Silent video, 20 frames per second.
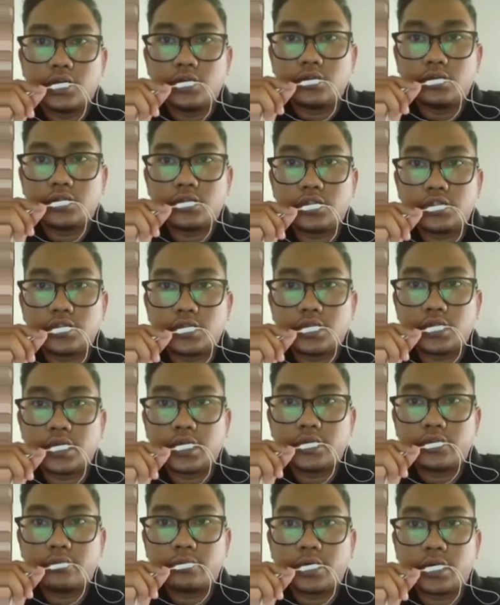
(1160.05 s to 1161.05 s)
Nutritional
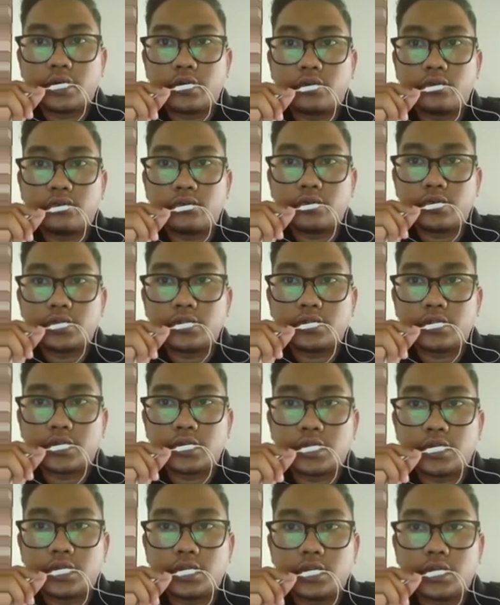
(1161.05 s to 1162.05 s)
aspect of food
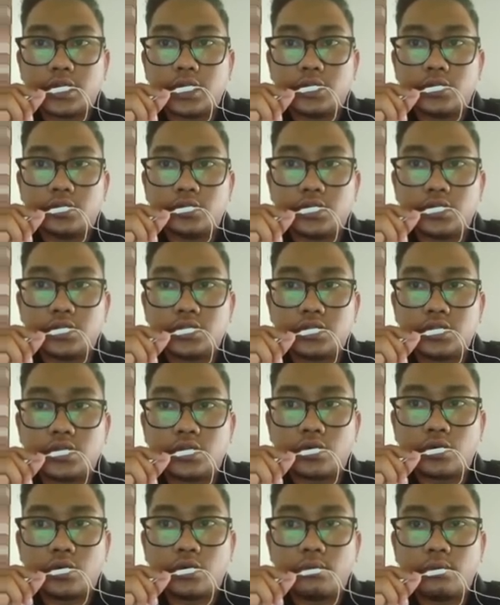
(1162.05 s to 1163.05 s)
security and
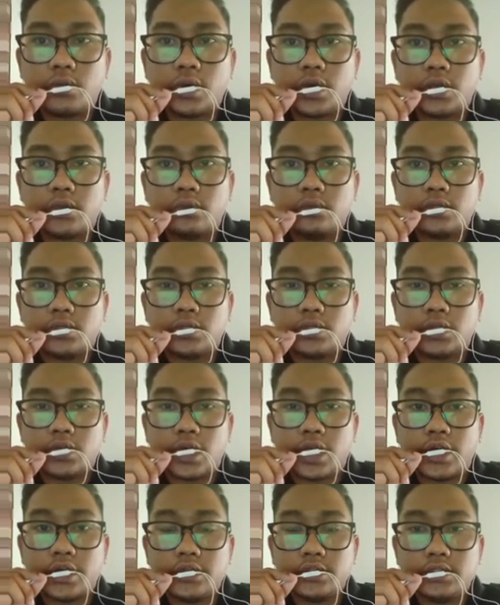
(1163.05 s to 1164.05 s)
nutrition combined with a
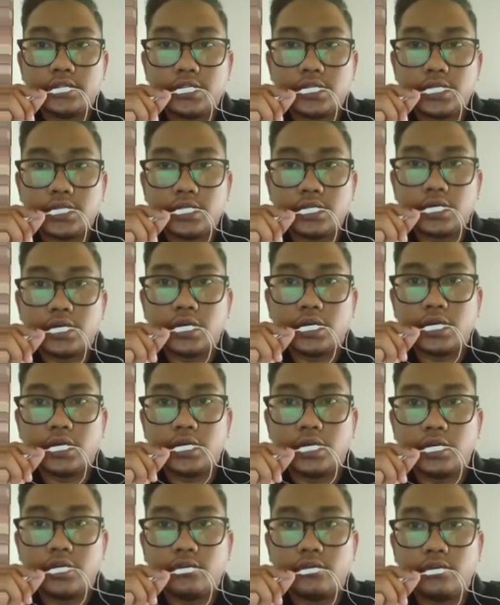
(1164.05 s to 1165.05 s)
hygienic
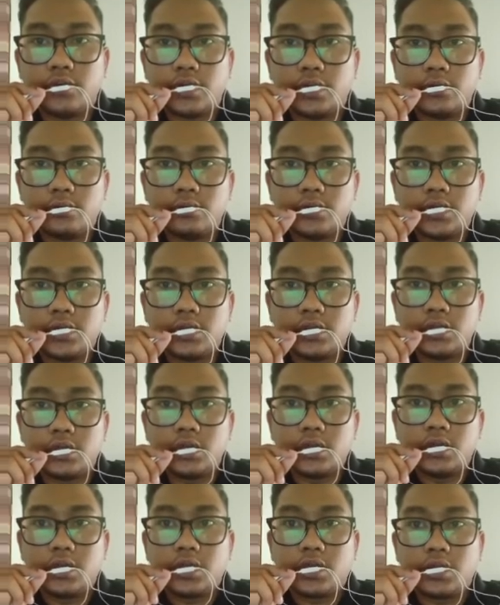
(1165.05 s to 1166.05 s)
environment,
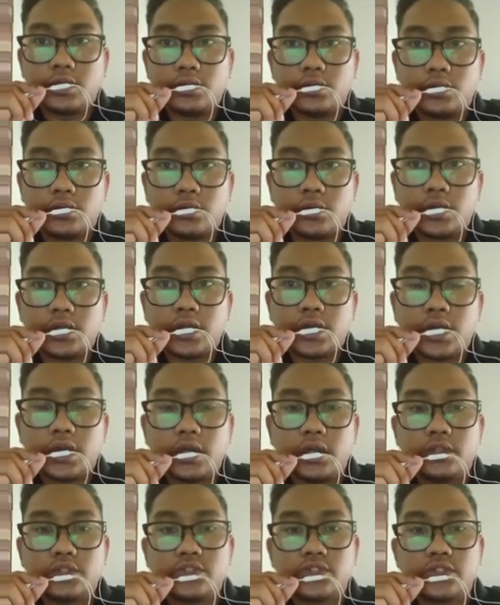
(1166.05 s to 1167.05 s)
adequate
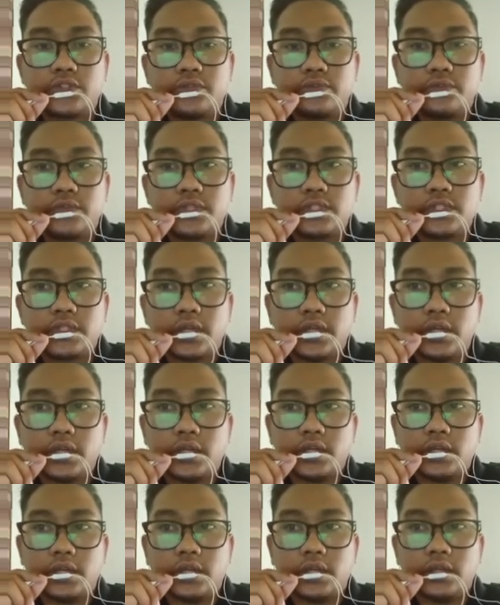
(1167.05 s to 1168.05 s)
health service,
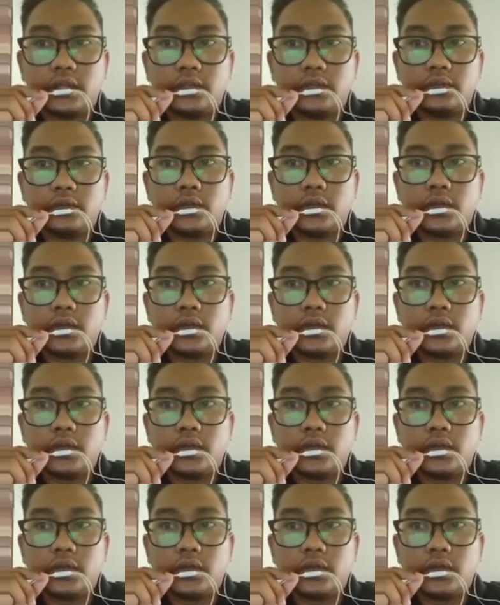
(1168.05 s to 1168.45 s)
and